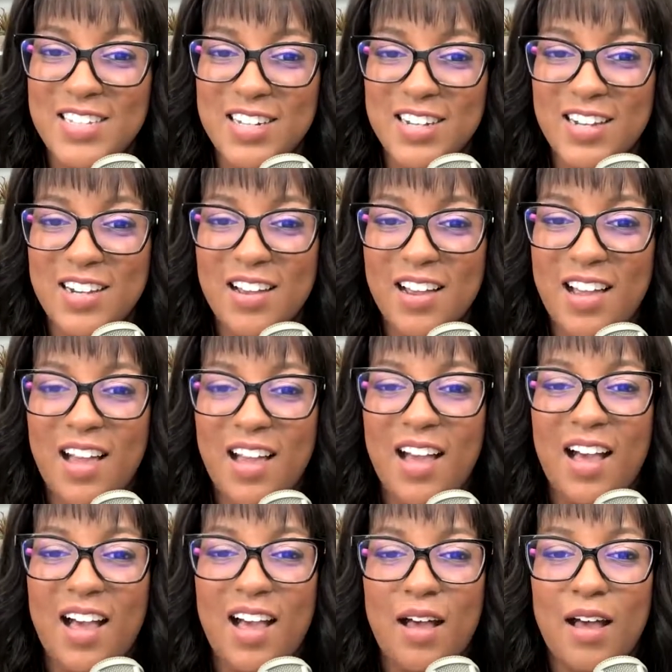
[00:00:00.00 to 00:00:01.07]
year,
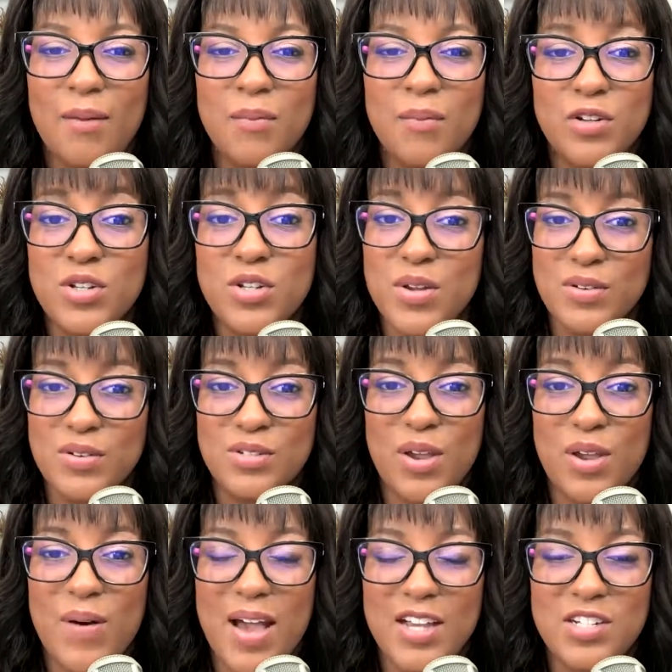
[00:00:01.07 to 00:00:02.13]
or 2 years
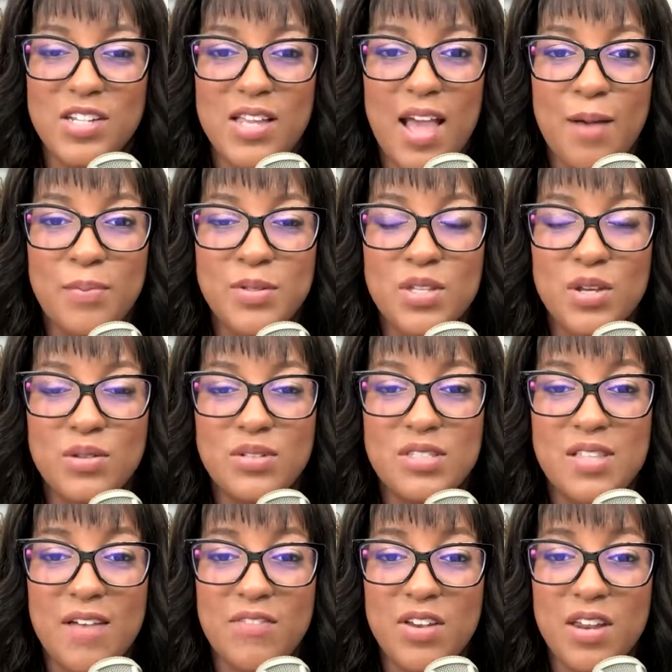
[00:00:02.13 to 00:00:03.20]
ago, actually, episode
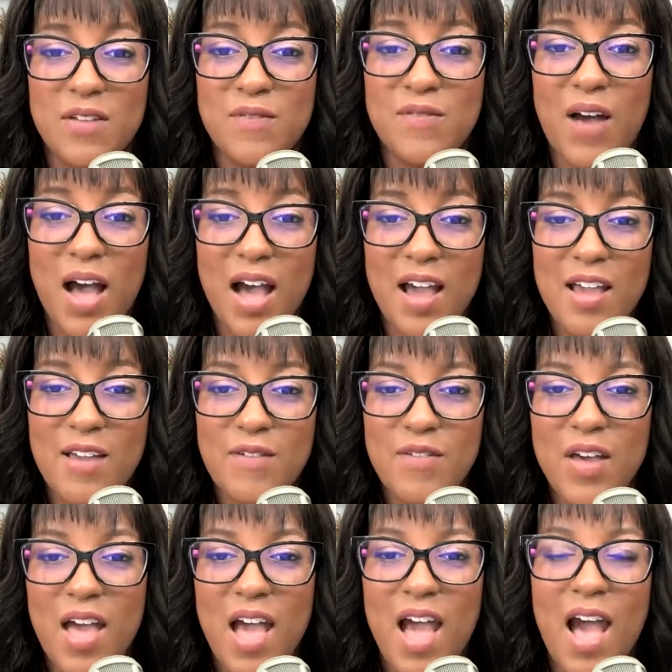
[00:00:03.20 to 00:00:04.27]
75.
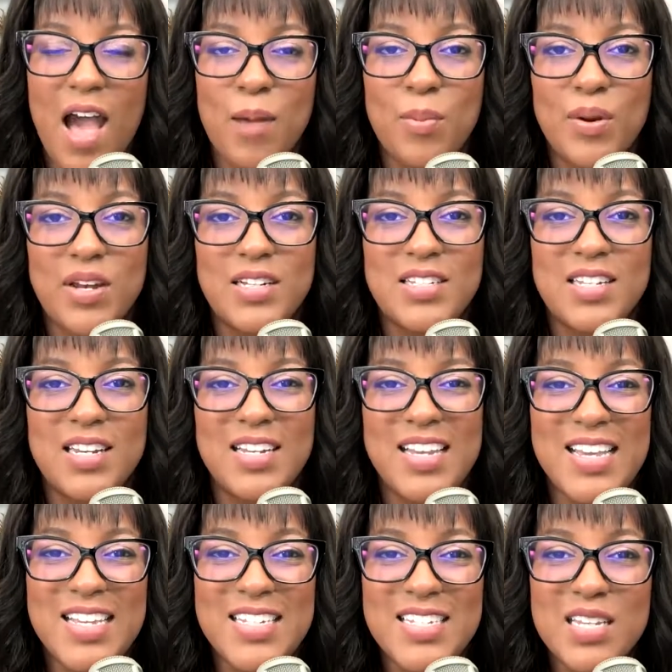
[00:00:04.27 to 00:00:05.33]
I predicted an
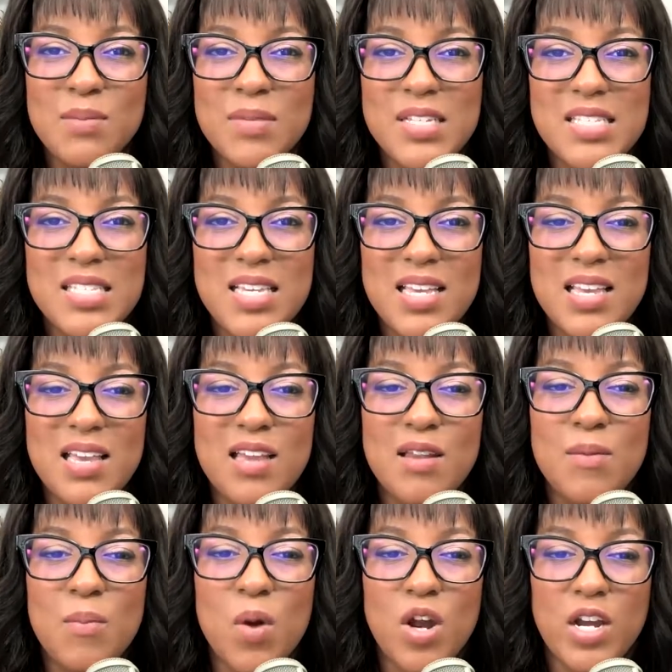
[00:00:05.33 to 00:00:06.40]
intimacy
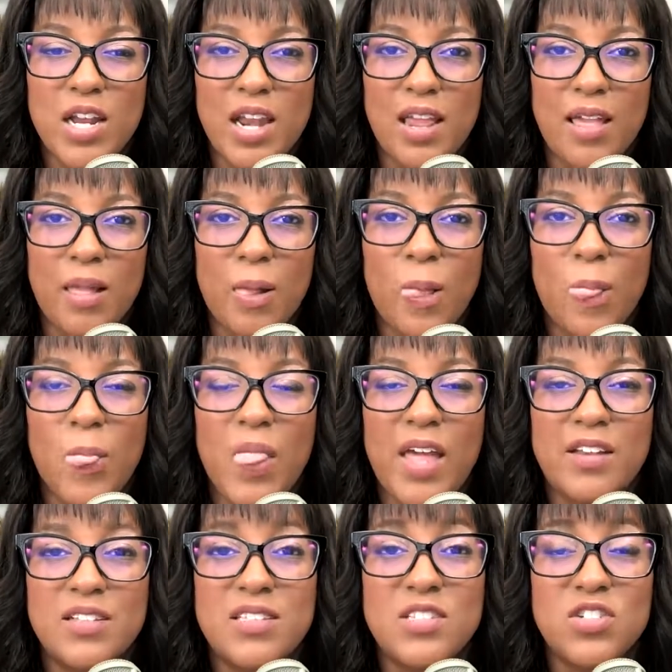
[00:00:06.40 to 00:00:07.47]
in marketing
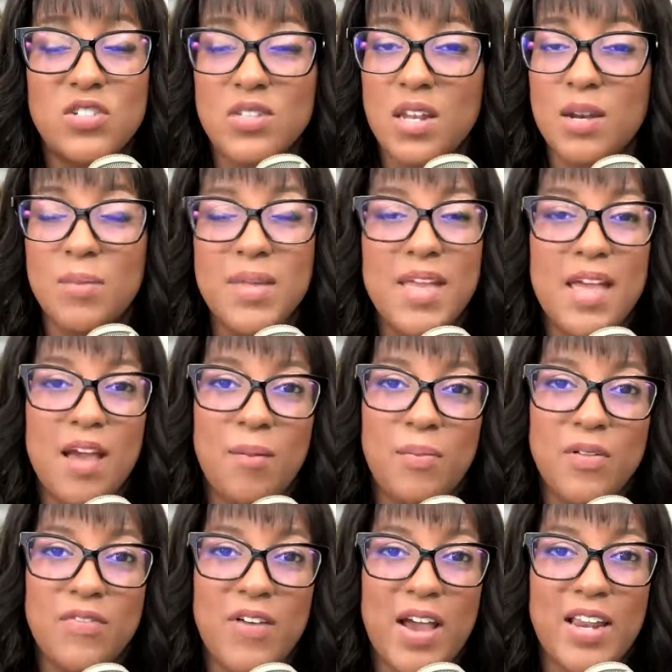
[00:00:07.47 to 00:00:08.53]
that is just going to be
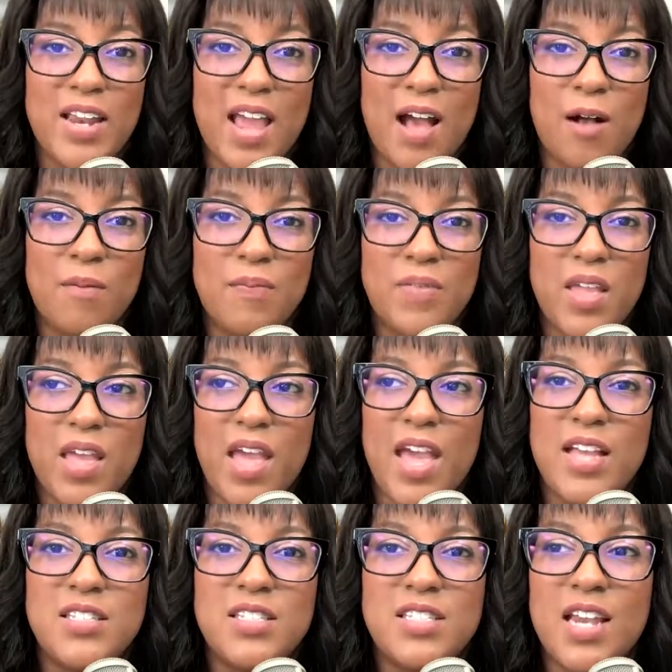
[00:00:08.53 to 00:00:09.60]
amplified now.
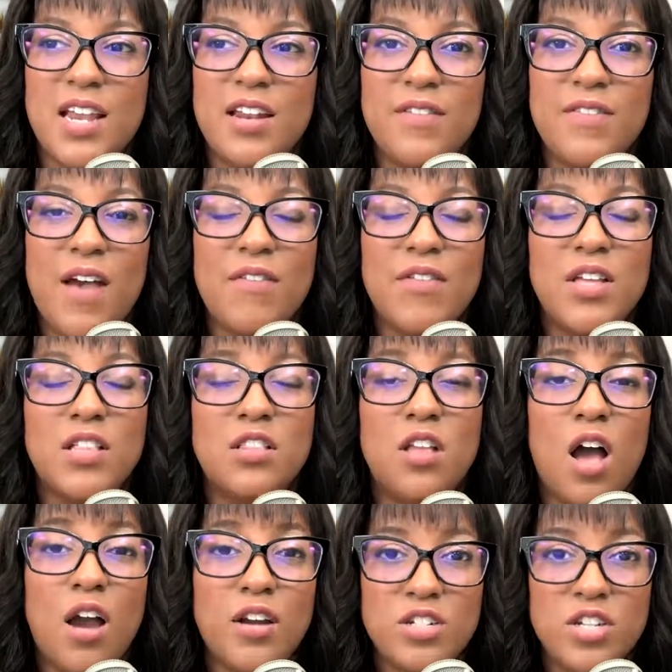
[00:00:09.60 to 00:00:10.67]
Instead of having
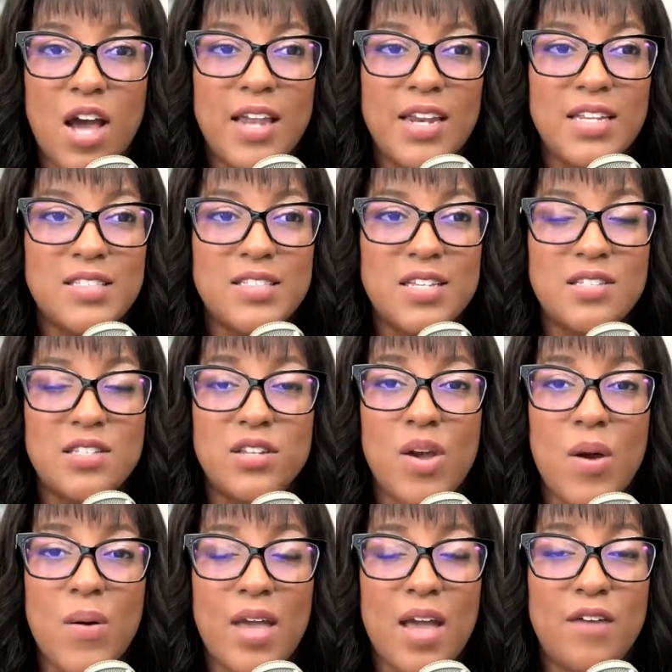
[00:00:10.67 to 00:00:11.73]
large audiences and
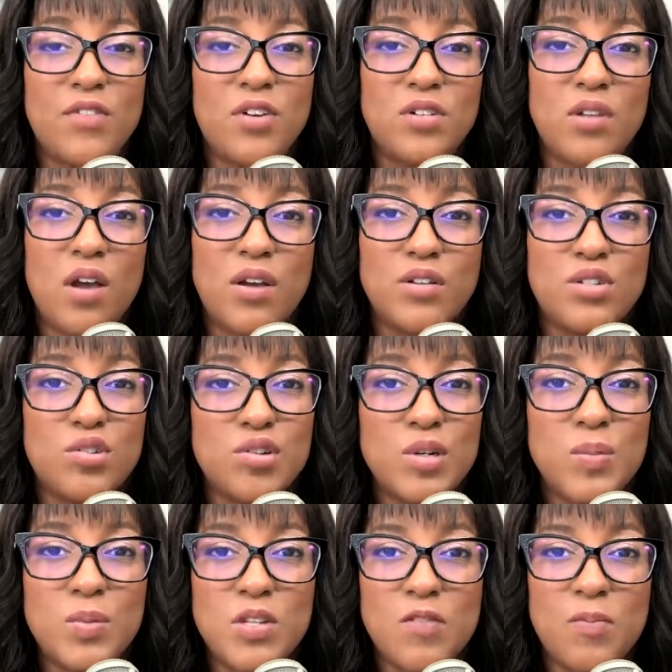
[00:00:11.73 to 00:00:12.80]
going after large
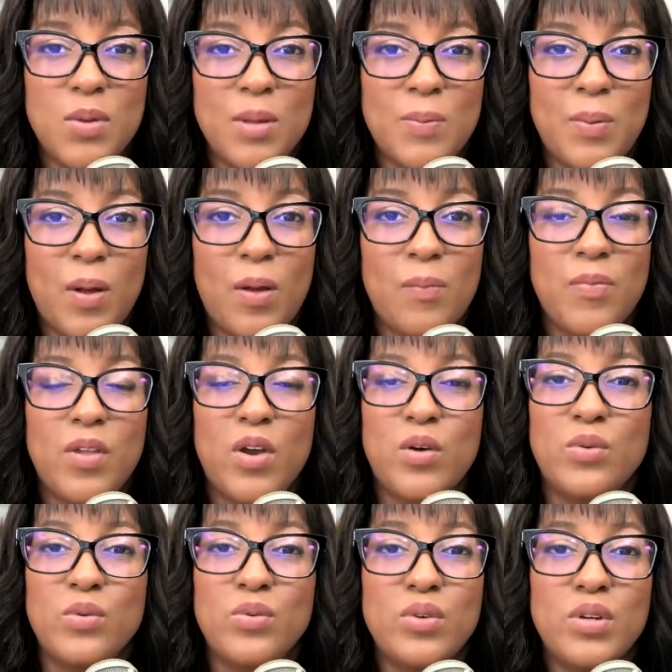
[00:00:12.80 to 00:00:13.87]
groups of people,
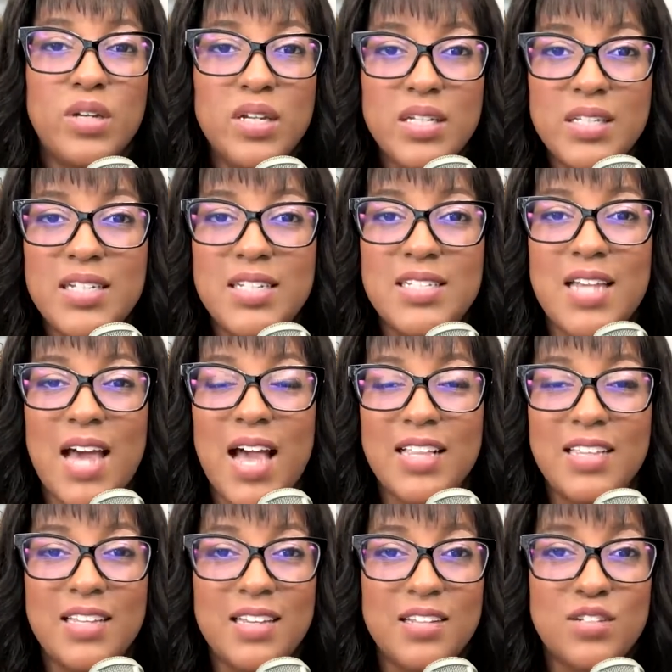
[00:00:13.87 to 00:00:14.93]
really
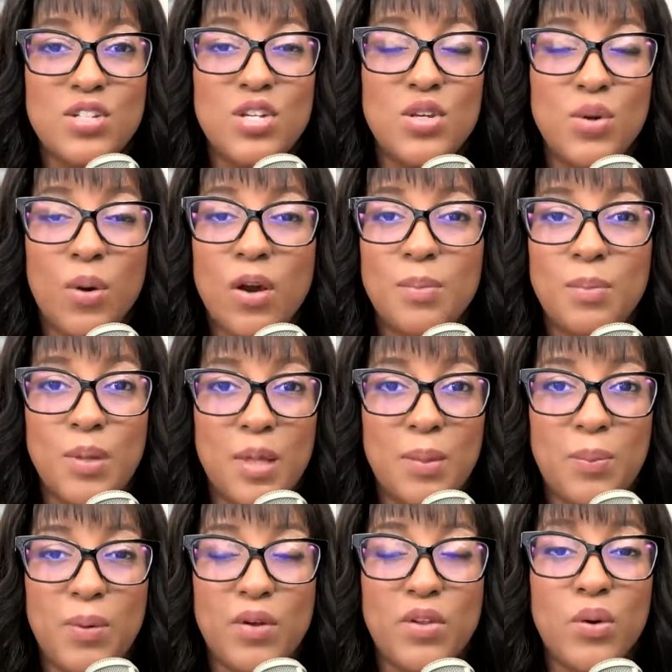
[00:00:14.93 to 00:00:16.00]
dialing into your
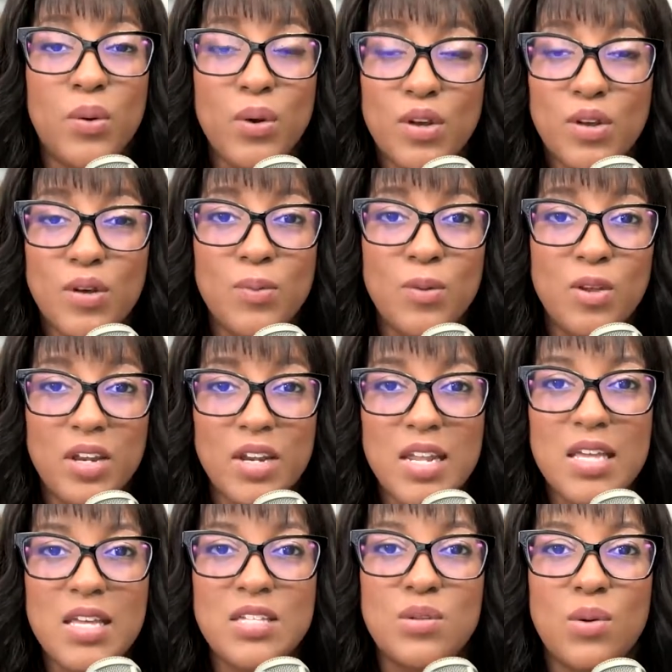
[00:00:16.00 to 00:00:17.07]
people, your
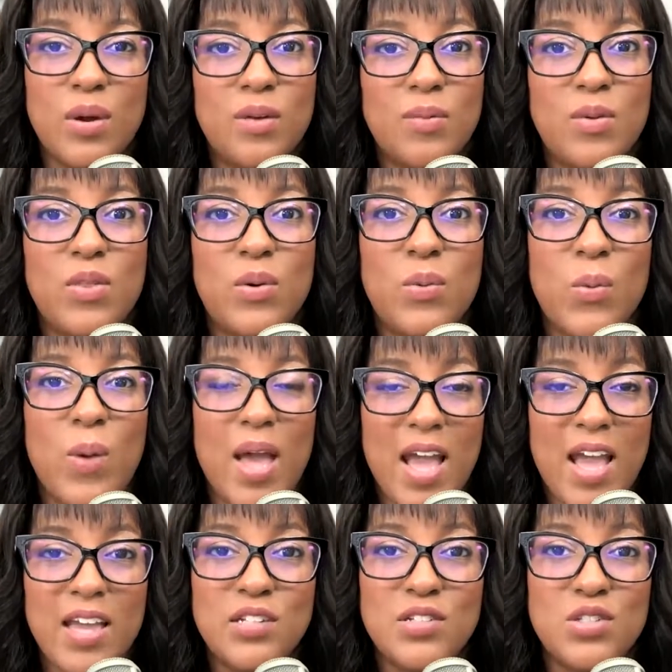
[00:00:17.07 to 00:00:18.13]
community is going to be the
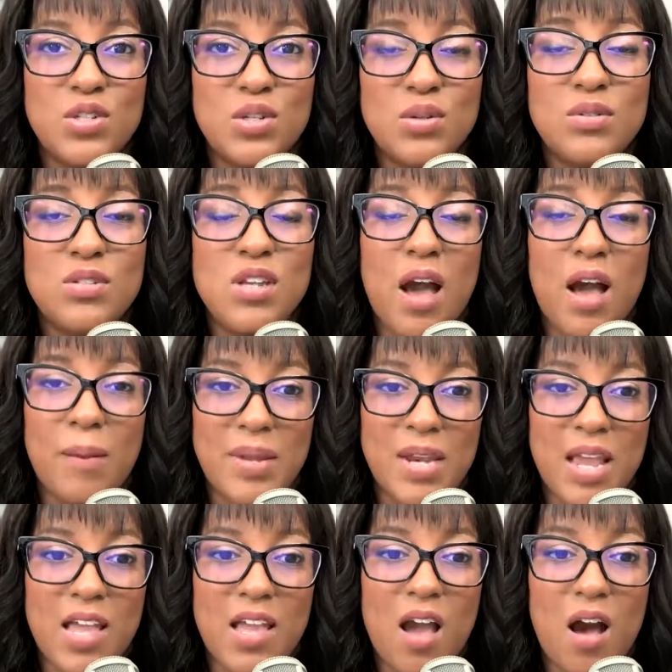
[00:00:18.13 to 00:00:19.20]
way to
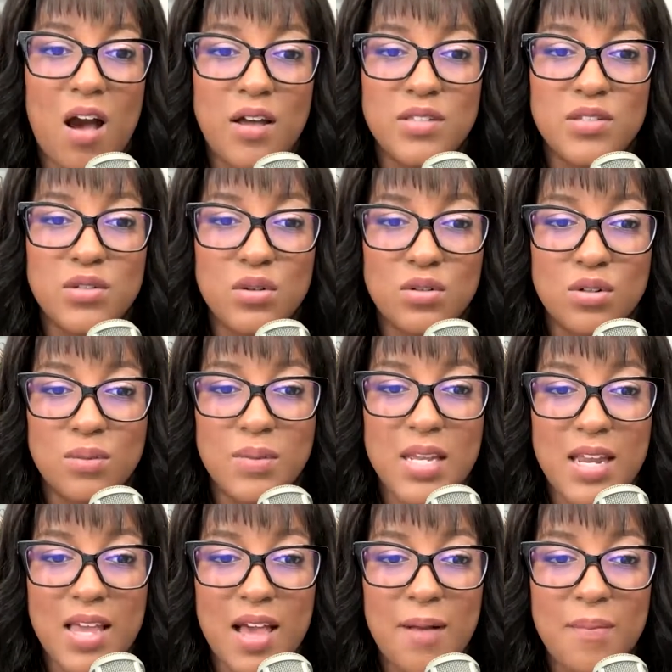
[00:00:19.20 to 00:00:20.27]
dominate on social
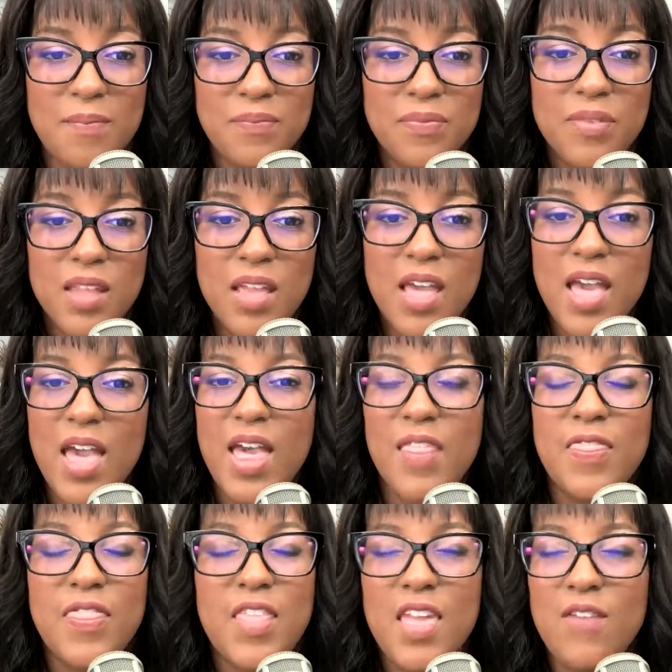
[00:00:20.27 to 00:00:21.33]
media.
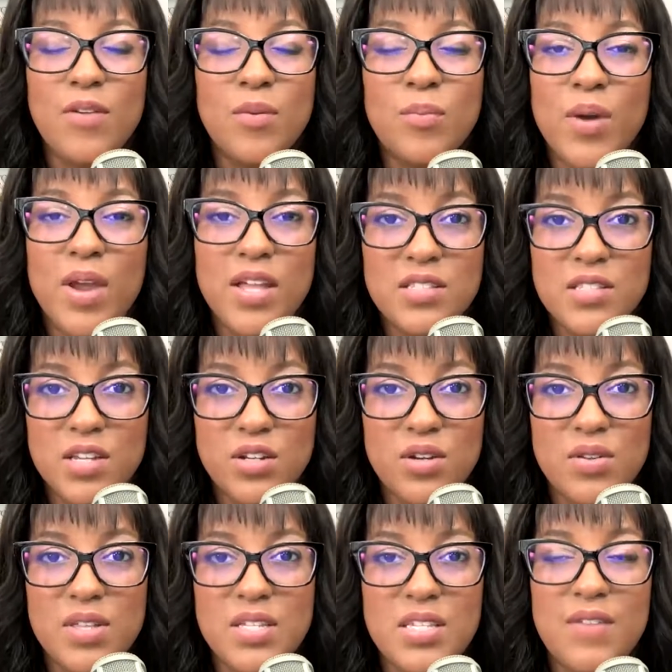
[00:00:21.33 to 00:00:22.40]
Even brands can
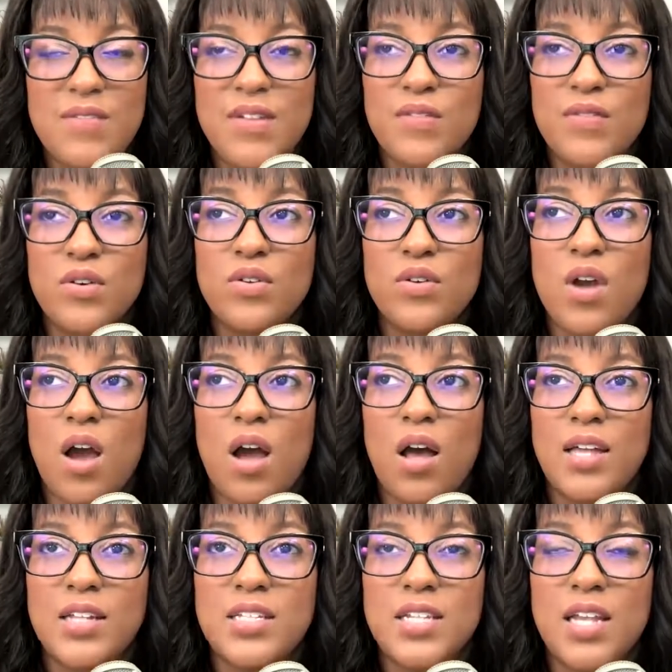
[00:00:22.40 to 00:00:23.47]
do this, even if you're not